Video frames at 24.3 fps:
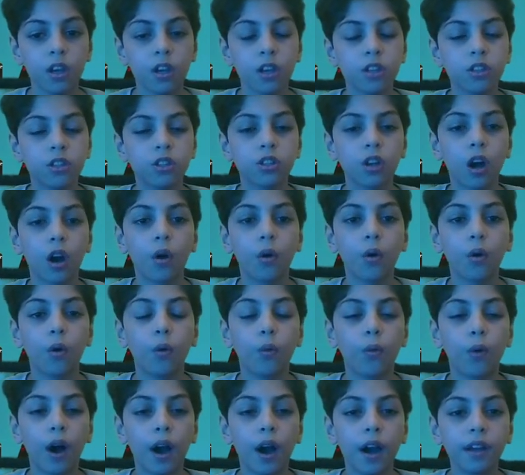So
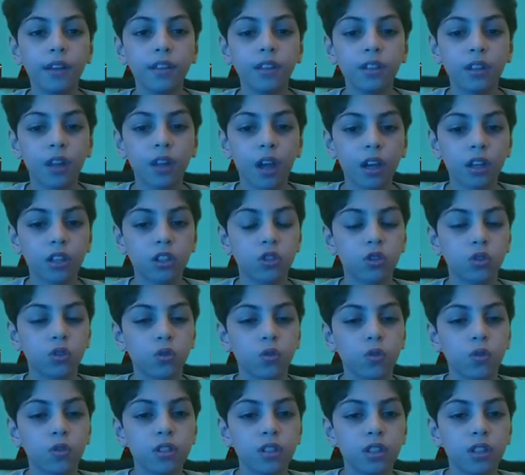why did I
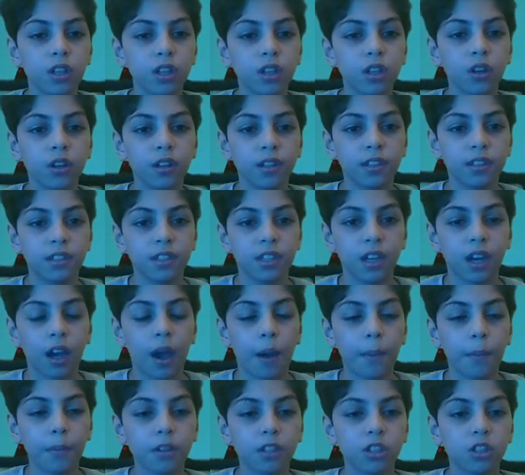choose Unity?
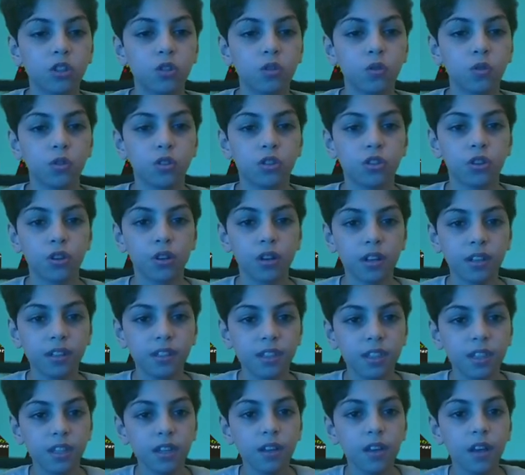I'm going to choose
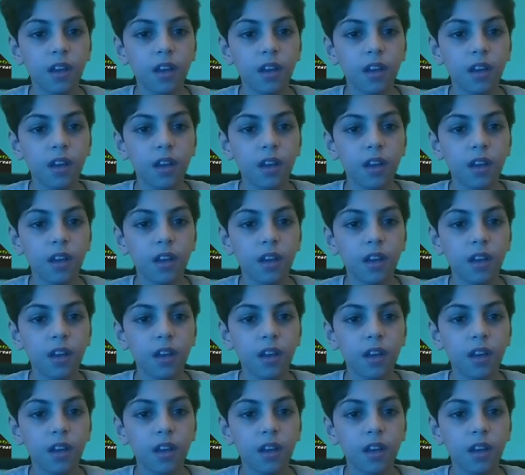Unity.